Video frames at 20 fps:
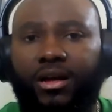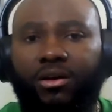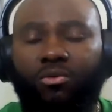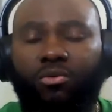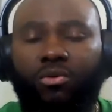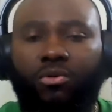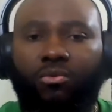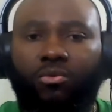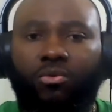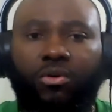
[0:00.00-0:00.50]

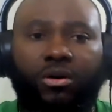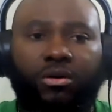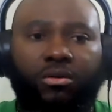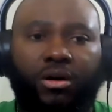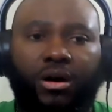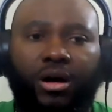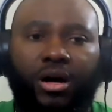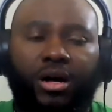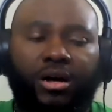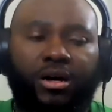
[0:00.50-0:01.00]
We'll,
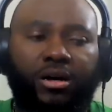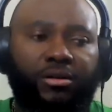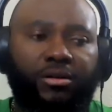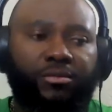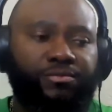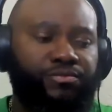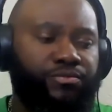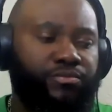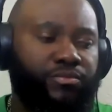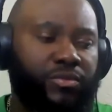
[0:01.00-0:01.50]
we'll
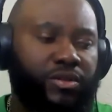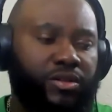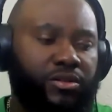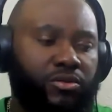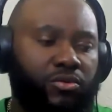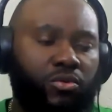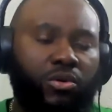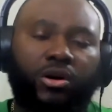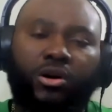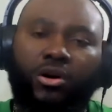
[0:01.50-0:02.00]
um,
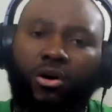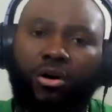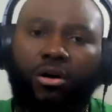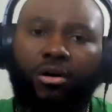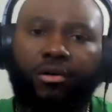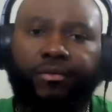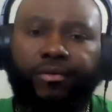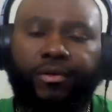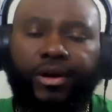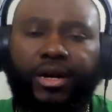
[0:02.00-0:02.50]
we'll
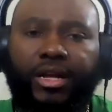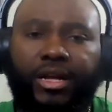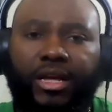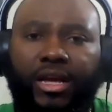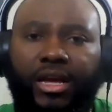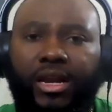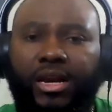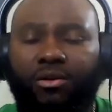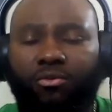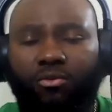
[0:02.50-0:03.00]
go over it
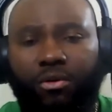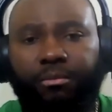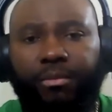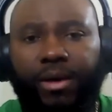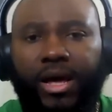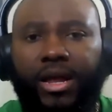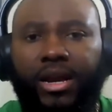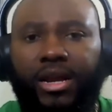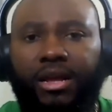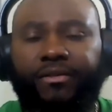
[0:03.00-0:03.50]
again, and we
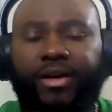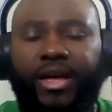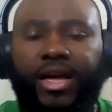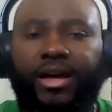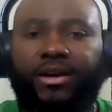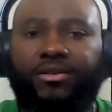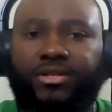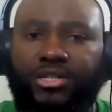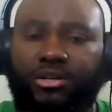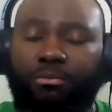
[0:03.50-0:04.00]
might even
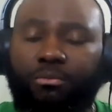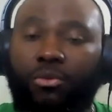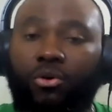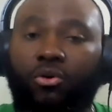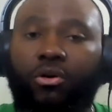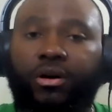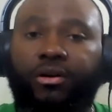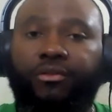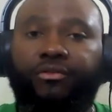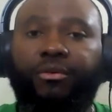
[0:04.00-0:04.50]
have some
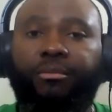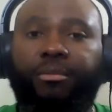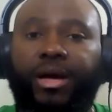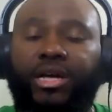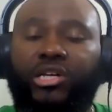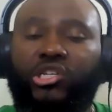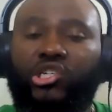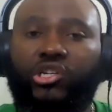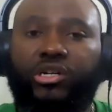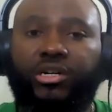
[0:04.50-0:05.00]
more
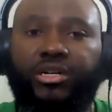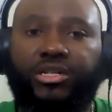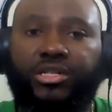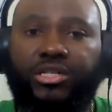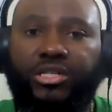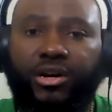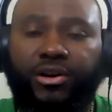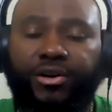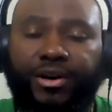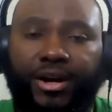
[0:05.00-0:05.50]
information
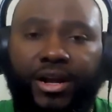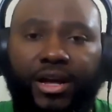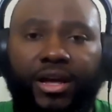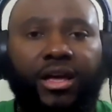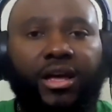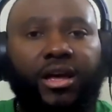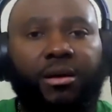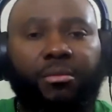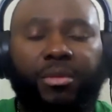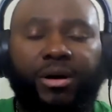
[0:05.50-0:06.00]
concerning it.